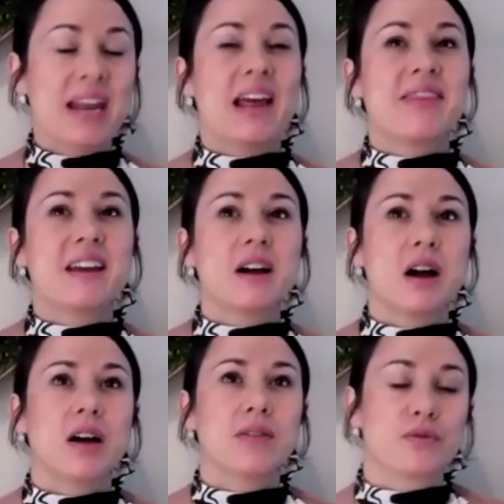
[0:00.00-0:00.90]
And I think
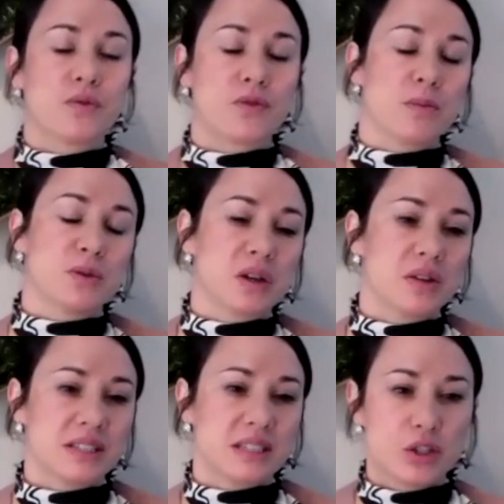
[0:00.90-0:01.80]
from doing all
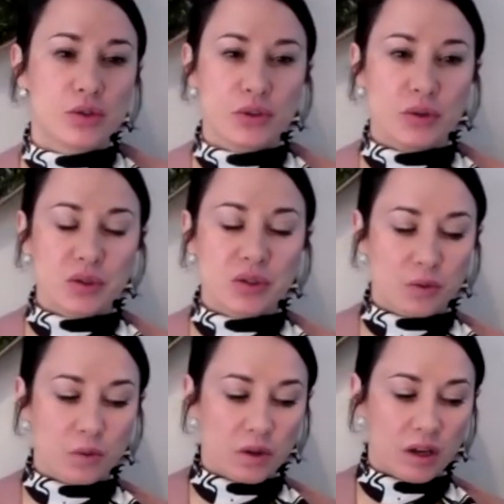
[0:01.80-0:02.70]
these interviews,
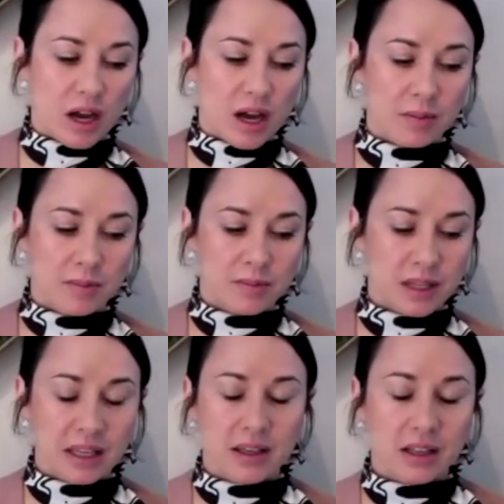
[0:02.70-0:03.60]

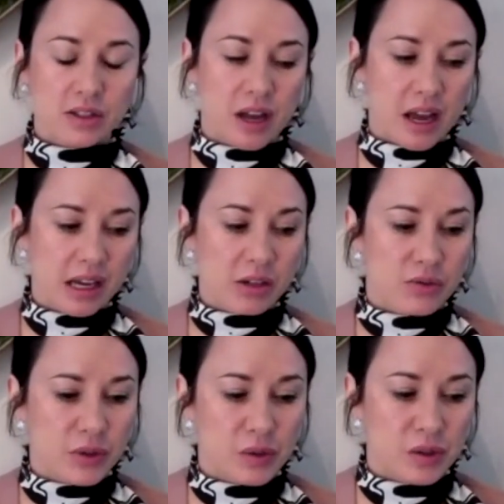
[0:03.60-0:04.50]
like yesterday, I
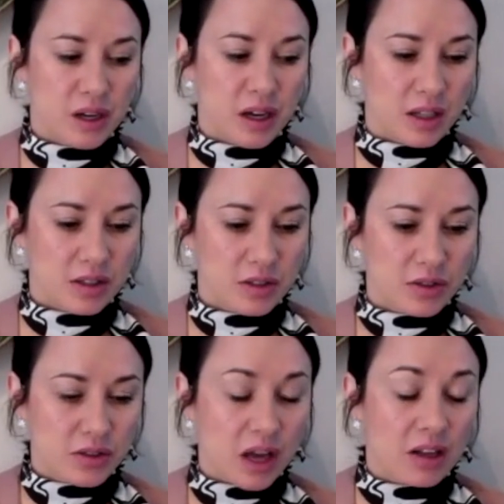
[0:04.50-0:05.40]
interviewed a
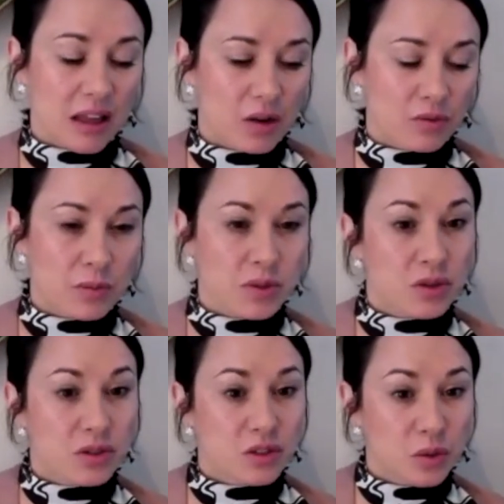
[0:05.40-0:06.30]
clown from Cirque
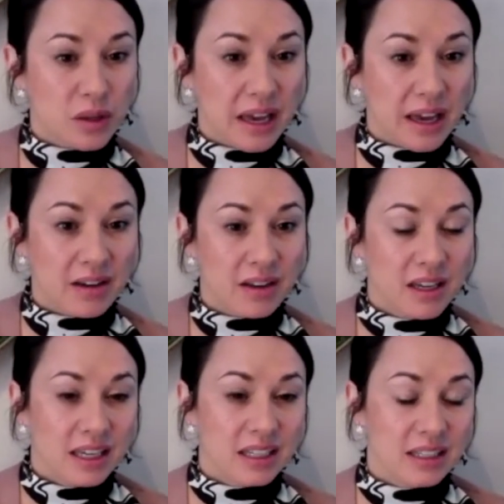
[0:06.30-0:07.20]
du Soleil.
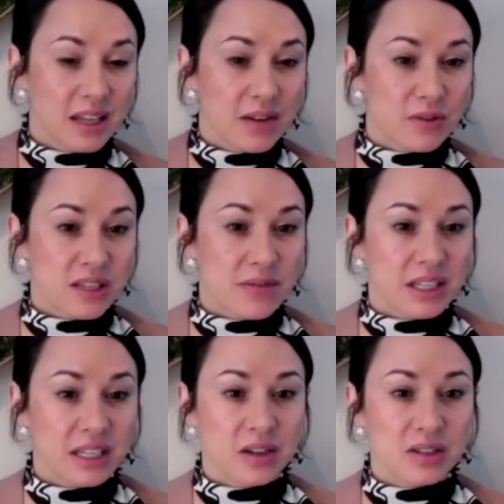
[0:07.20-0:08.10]
He did Love for 7
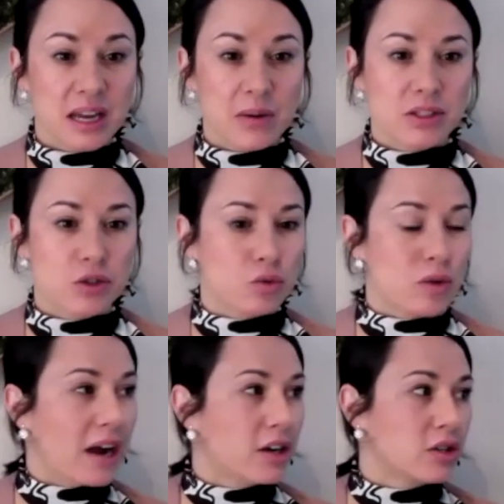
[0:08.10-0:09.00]
years, and now he's a
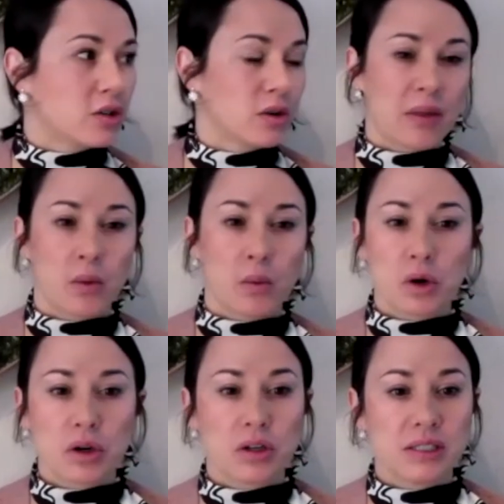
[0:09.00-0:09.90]
director around the world.